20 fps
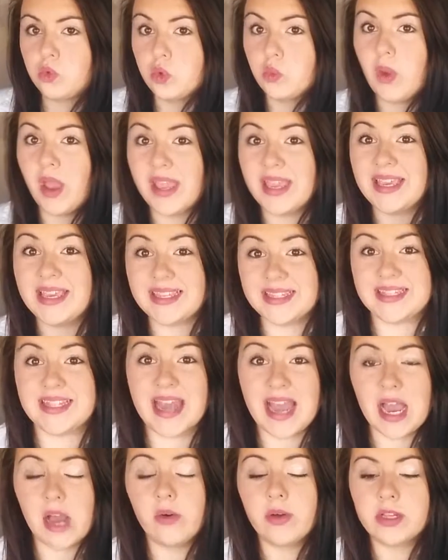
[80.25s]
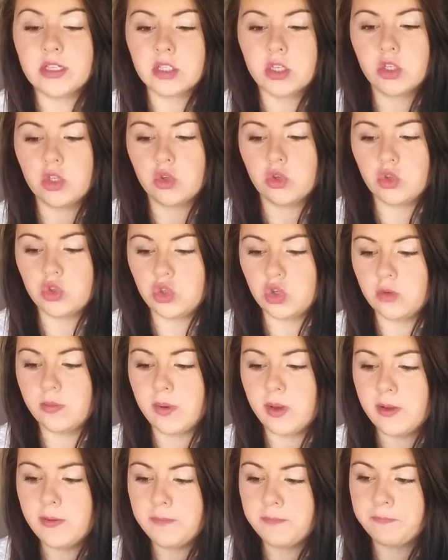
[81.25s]
to where he is now as a
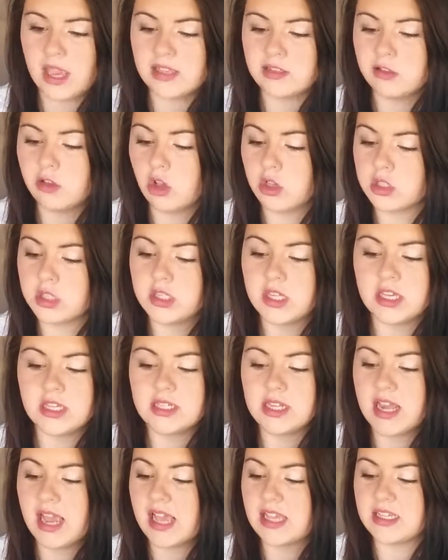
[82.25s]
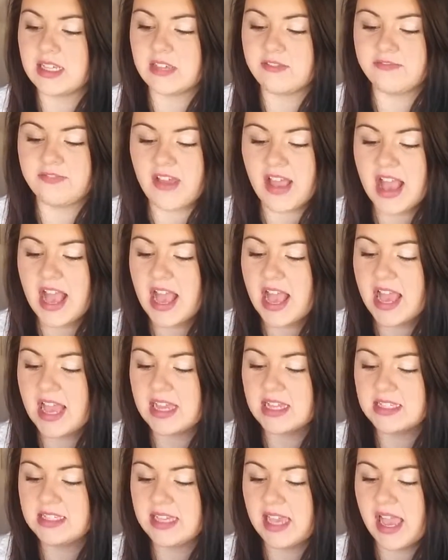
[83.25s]
YouTuber. It has lots of things. It has his
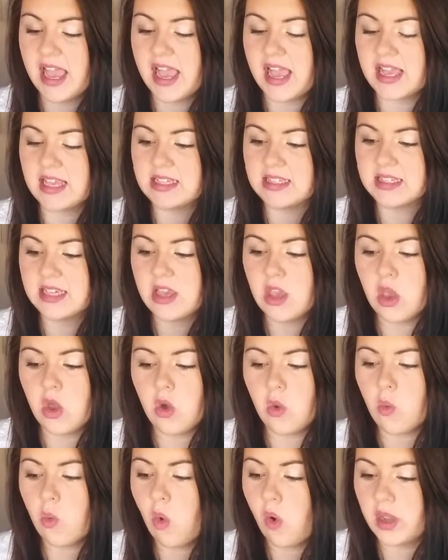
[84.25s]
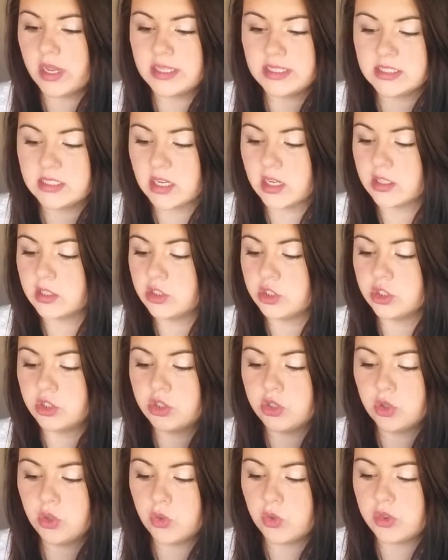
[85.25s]
fans. It has what he'd done to
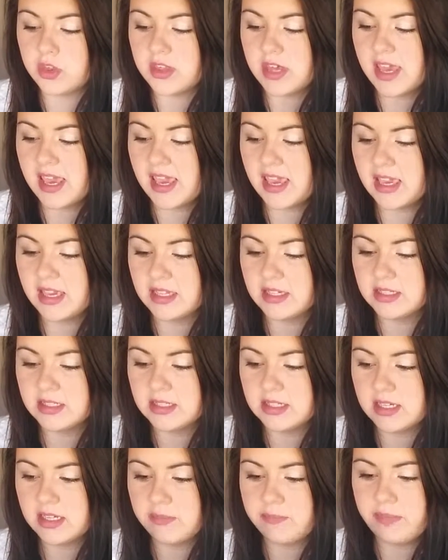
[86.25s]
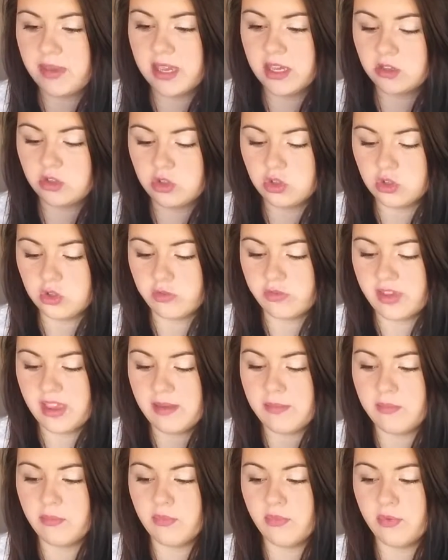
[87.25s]
do things, pictures of
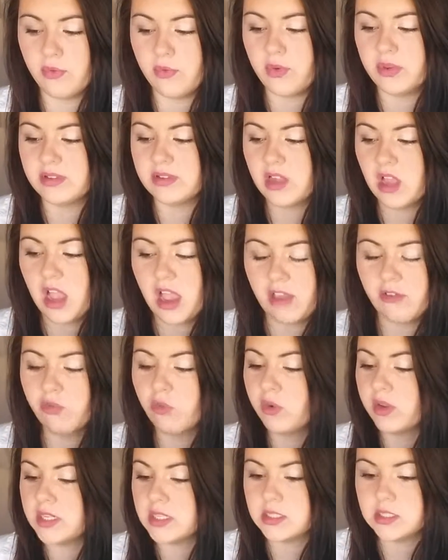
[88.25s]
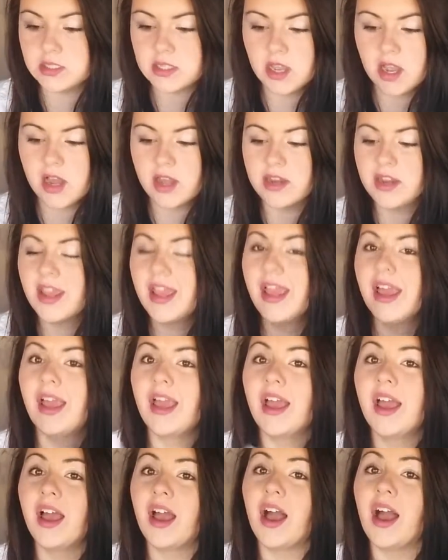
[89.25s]
him through his life, what he's done.
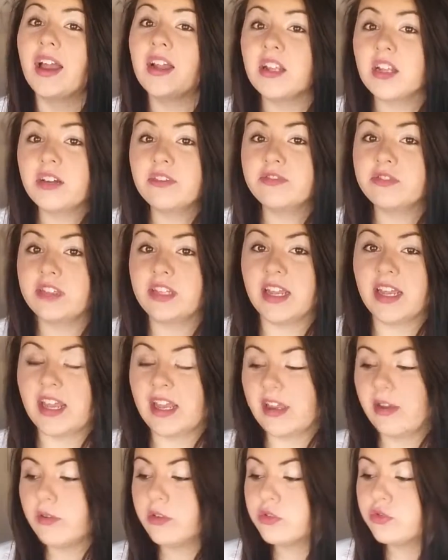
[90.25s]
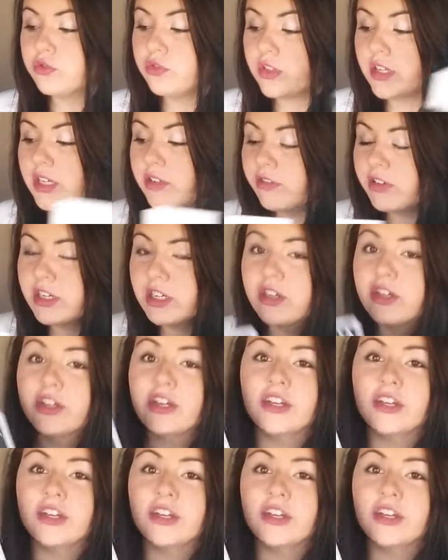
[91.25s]
I loved it. It was really, really